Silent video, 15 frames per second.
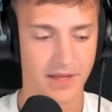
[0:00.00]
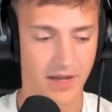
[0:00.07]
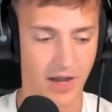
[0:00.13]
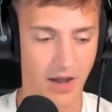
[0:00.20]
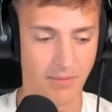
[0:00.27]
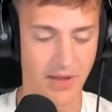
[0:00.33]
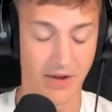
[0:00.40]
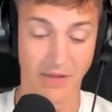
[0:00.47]

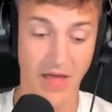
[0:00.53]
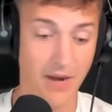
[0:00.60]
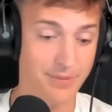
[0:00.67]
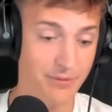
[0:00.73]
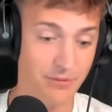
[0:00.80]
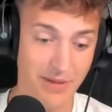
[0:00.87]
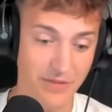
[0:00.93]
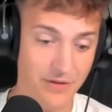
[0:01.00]
And a lot of
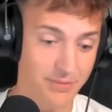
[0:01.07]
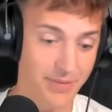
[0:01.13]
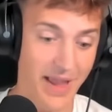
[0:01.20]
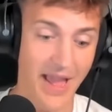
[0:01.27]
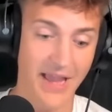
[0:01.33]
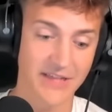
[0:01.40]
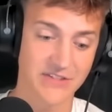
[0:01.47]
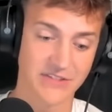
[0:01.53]
people made their
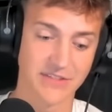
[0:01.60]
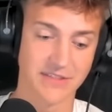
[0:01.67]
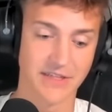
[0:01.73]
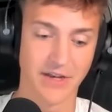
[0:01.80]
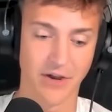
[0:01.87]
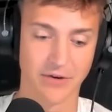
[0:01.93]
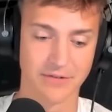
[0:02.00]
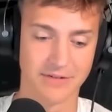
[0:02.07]
bags, and,
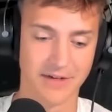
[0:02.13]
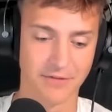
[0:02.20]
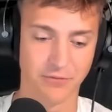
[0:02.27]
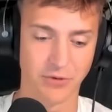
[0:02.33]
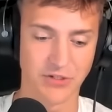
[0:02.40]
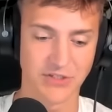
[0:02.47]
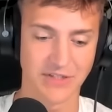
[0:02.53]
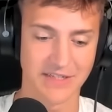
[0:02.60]
you know,
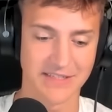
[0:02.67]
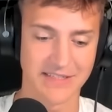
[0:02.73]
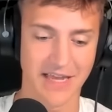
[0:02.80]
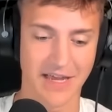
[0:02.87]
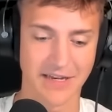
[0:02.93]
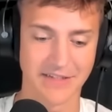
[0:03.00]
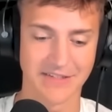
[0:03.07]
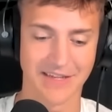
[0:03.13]
unfortunately, it's
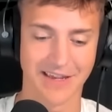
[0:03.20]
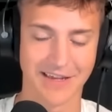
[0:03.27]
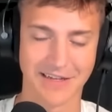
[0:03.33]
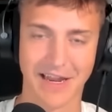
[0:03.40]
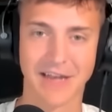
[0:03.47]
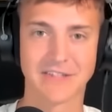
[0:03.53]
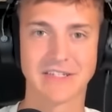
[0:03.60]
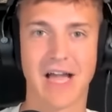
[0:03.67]
not
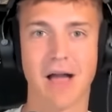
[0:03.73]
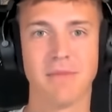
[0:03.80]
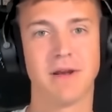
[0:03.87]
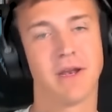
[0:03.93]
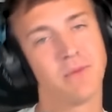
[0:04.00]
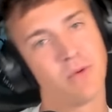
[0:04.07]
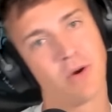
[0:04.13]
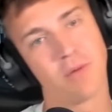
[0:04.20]
as common
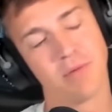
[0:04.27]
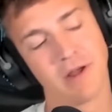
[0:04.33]
anymore.